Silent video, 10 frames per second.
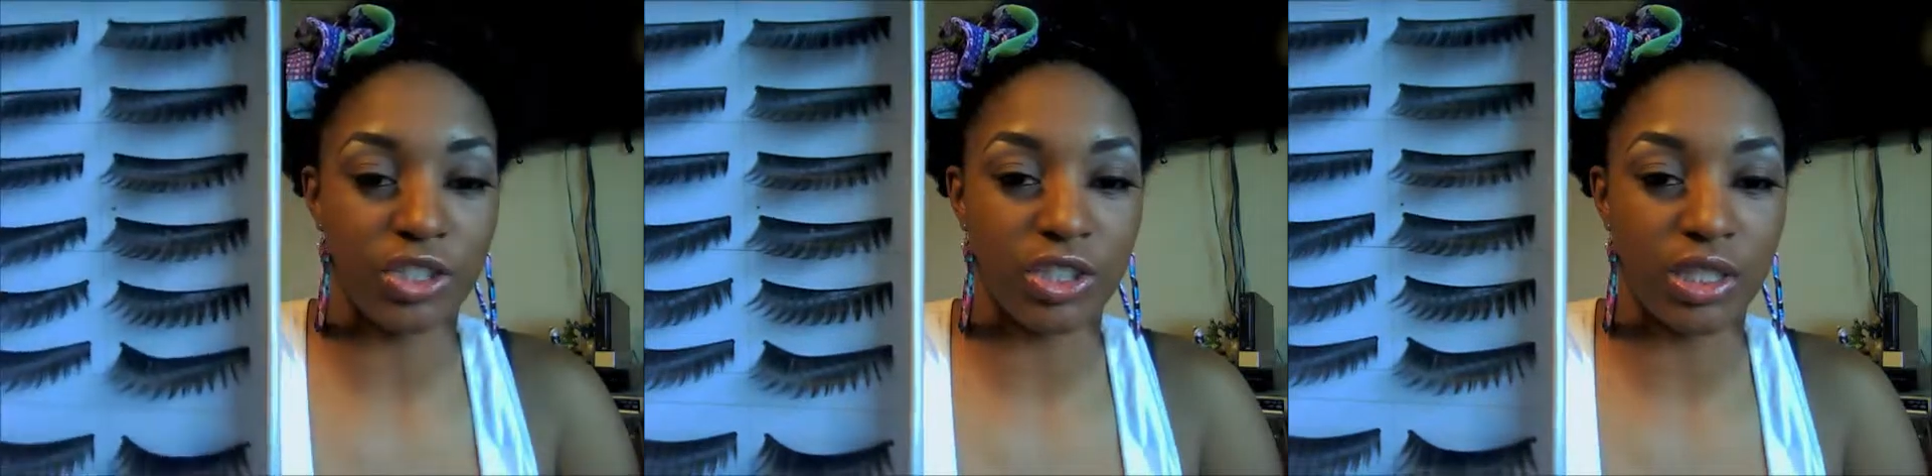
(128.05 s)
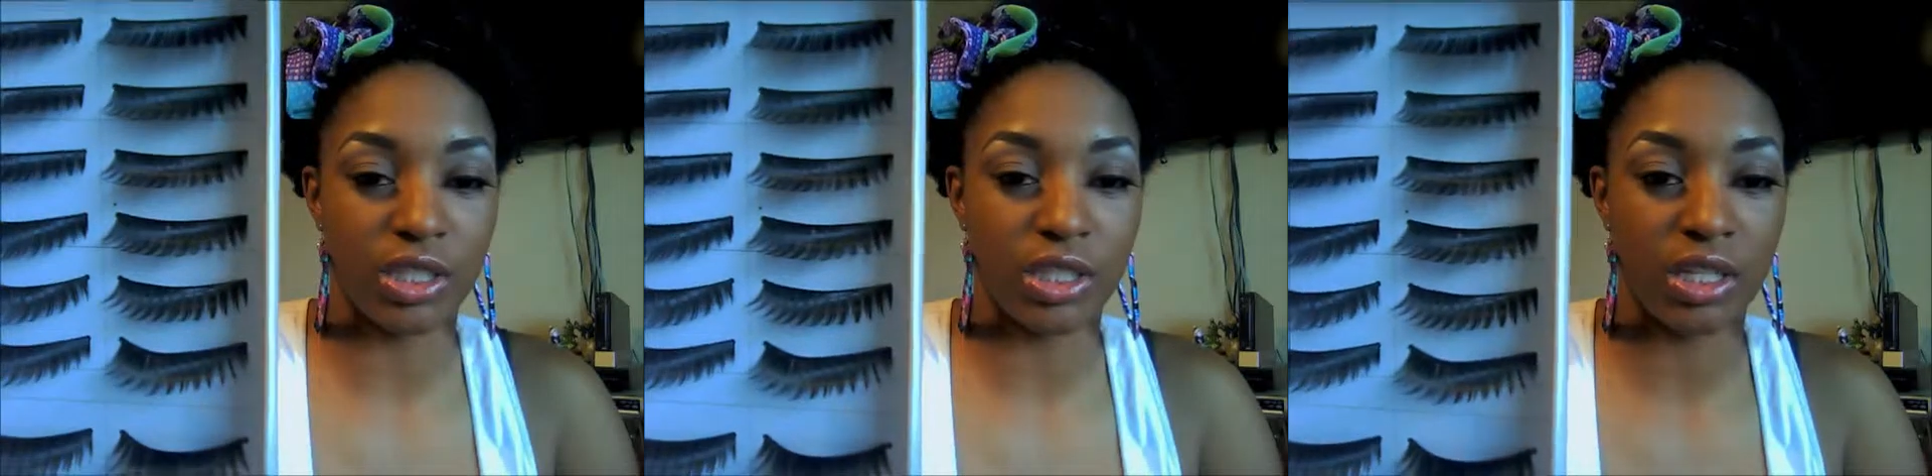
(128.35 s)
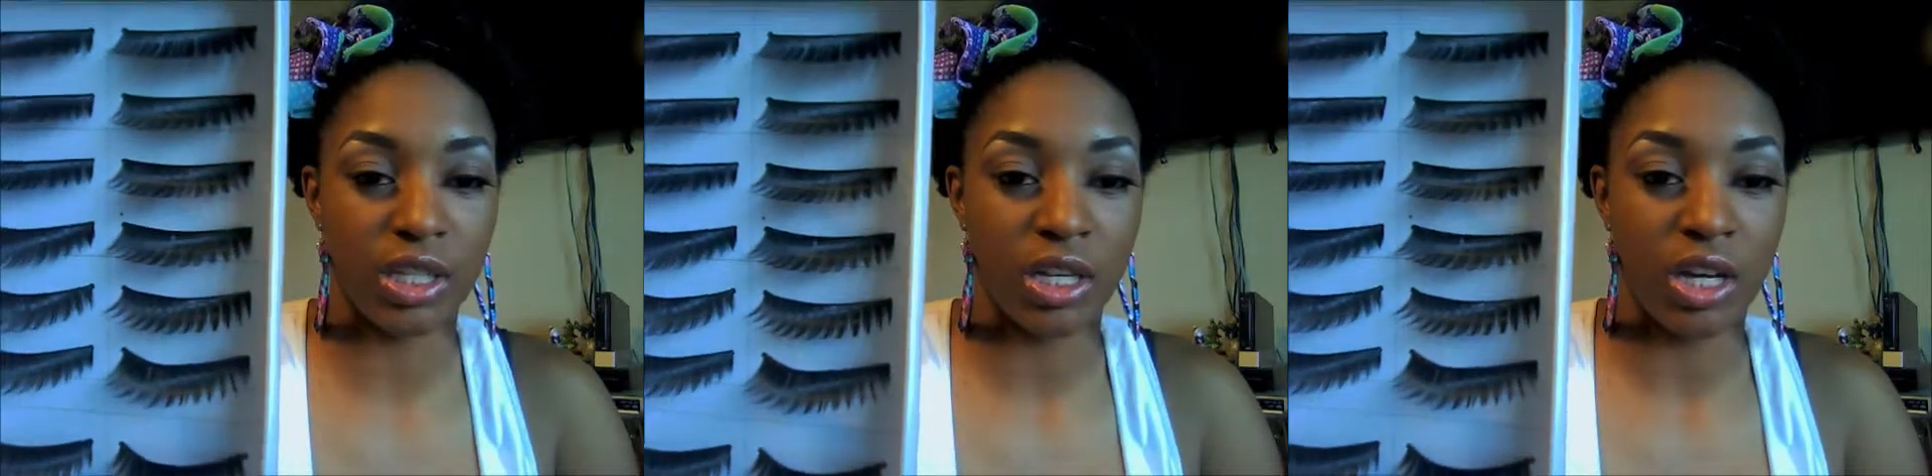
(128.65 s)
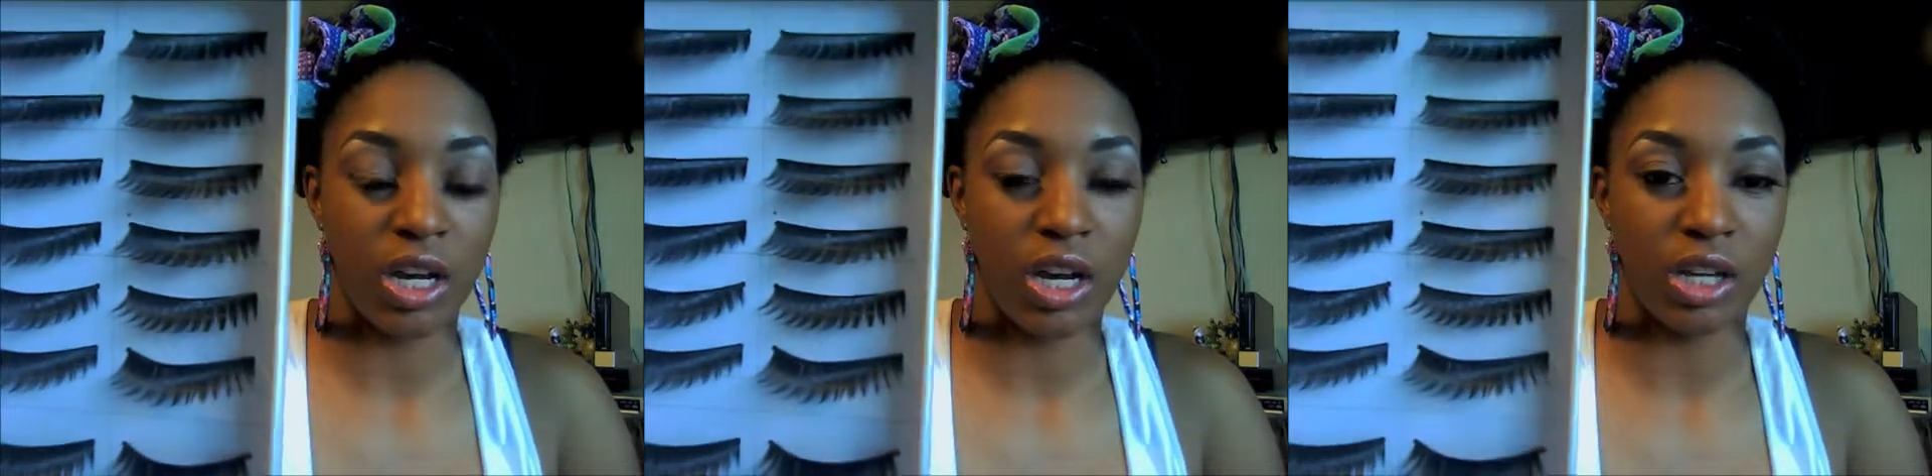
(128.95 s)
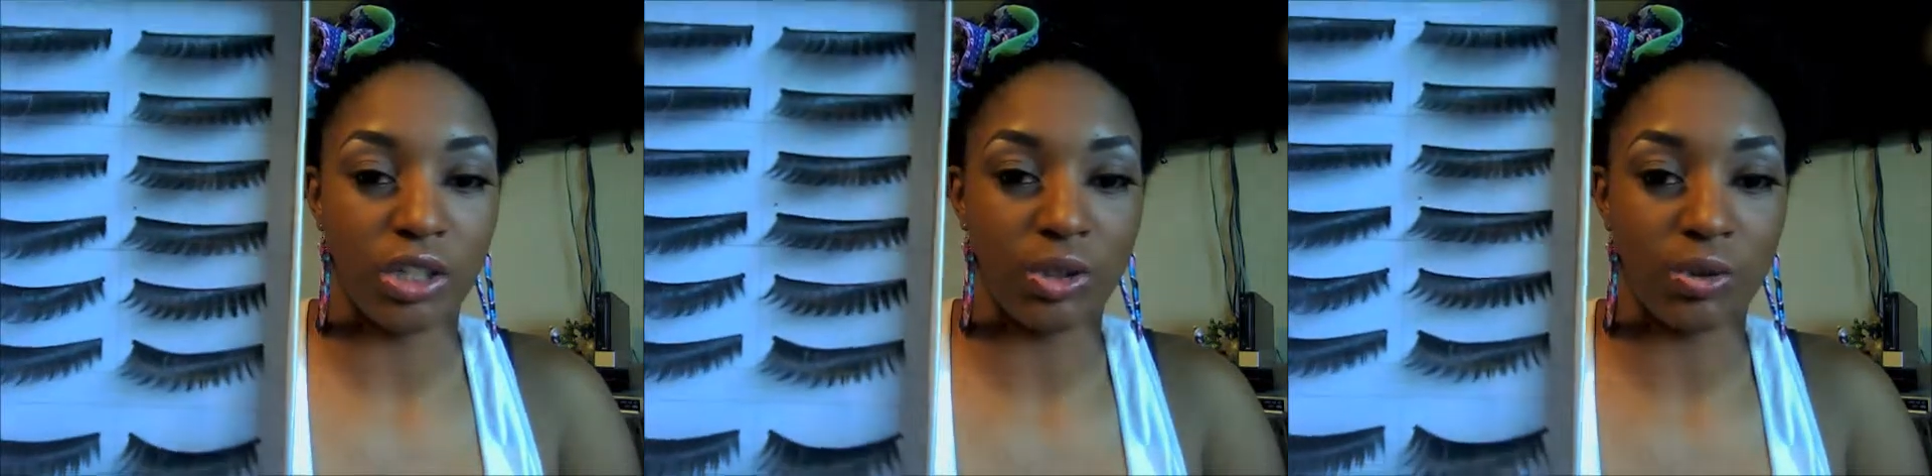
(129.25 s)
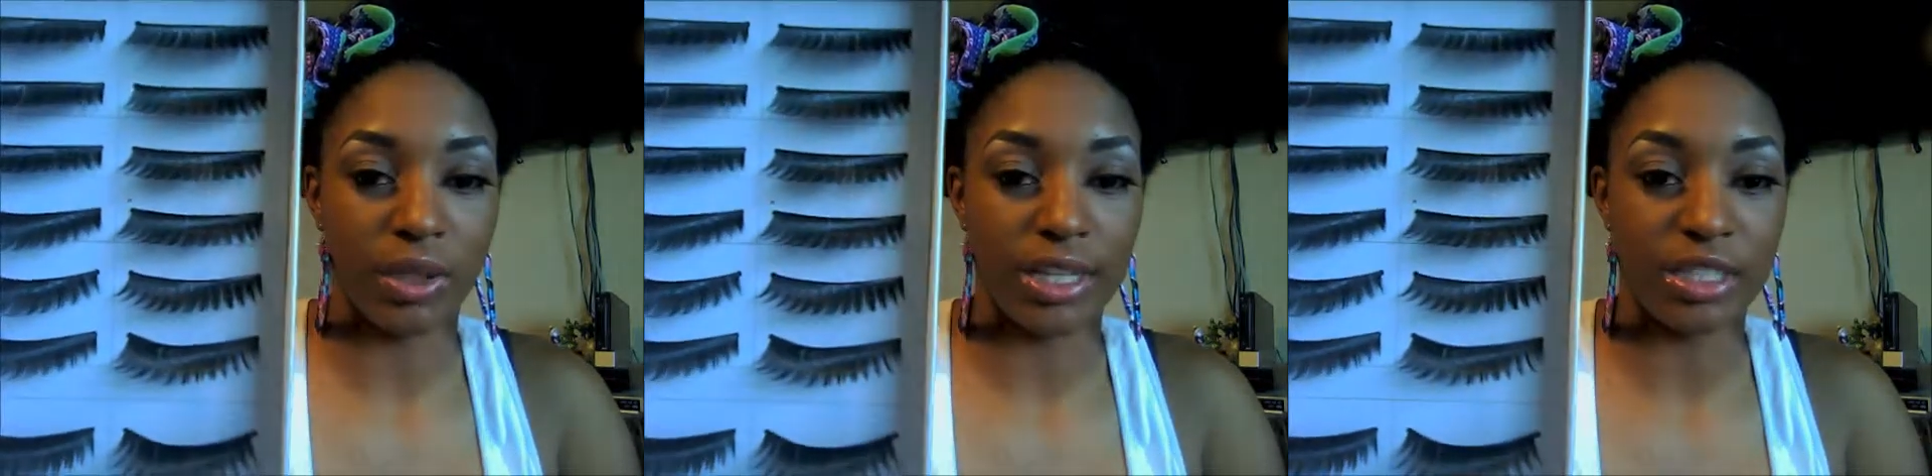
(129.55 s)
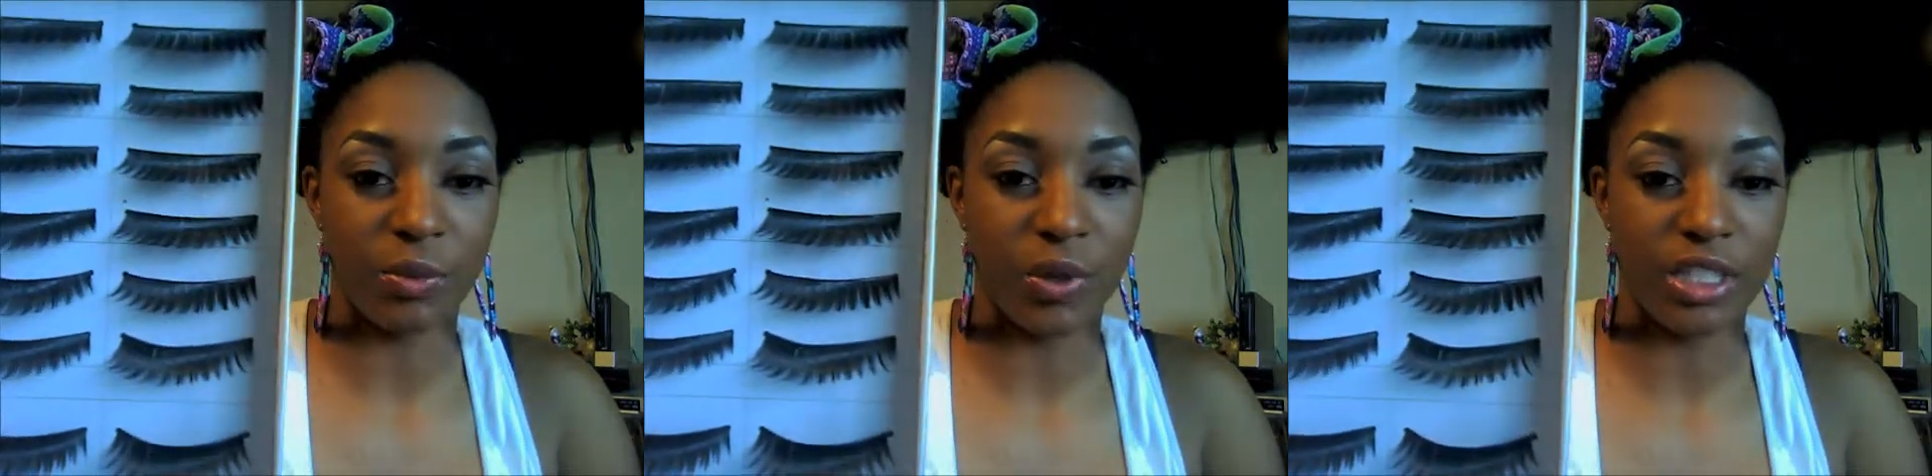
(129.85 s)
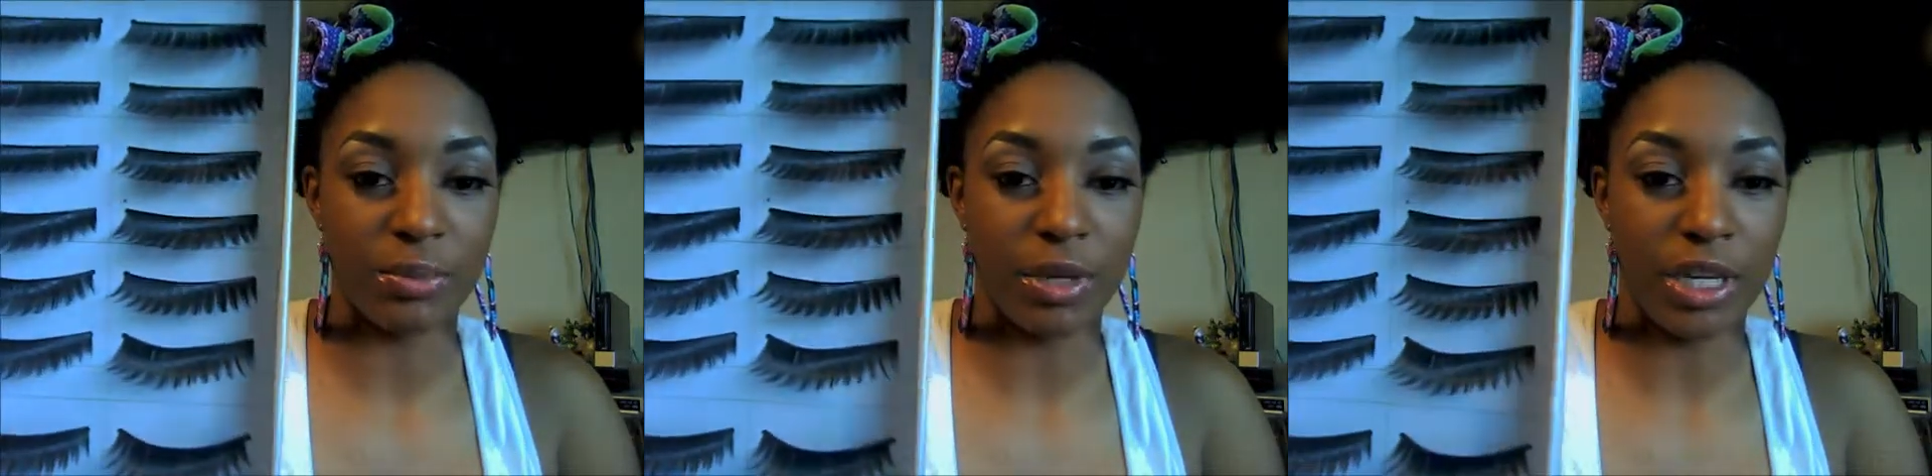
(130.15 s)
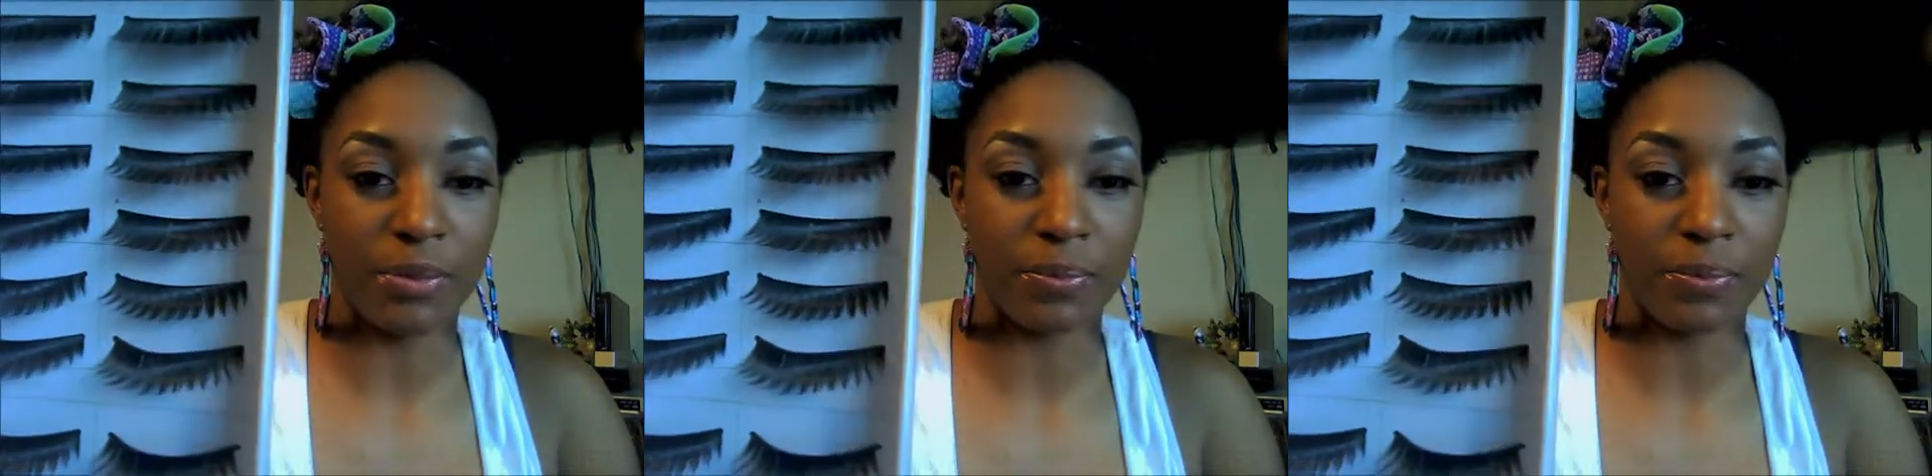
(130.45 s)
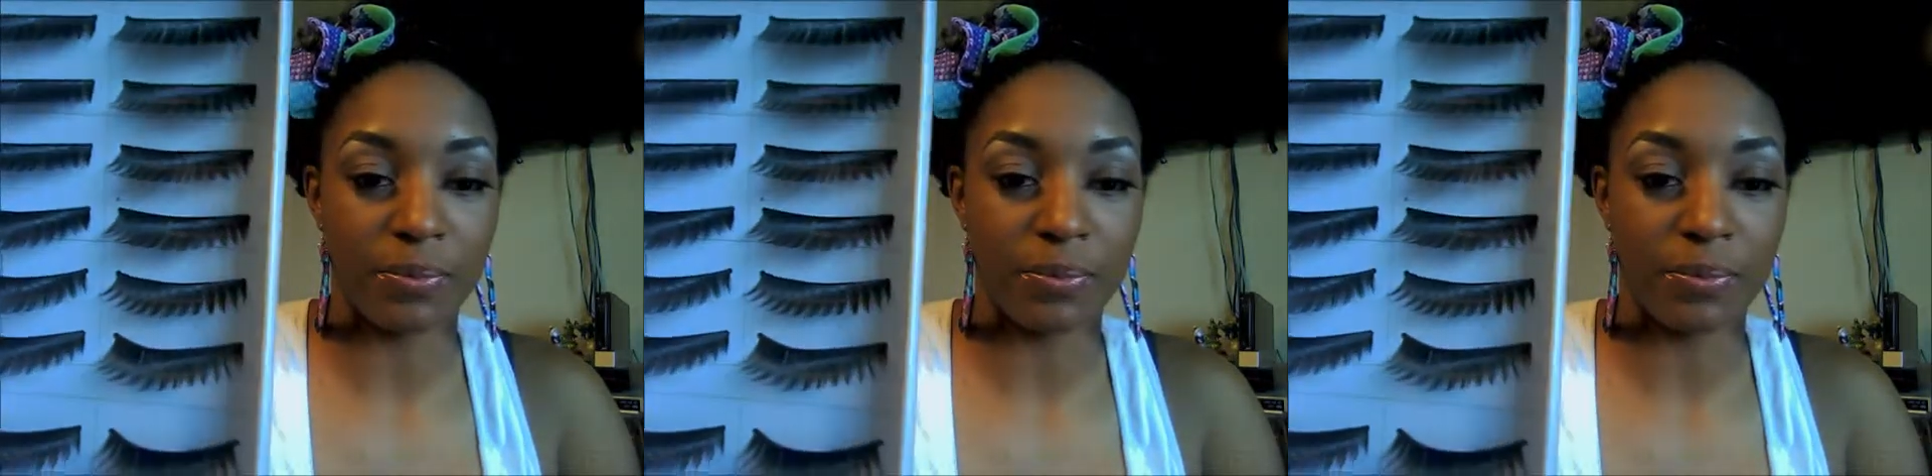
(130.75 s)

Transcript: just a little less wispy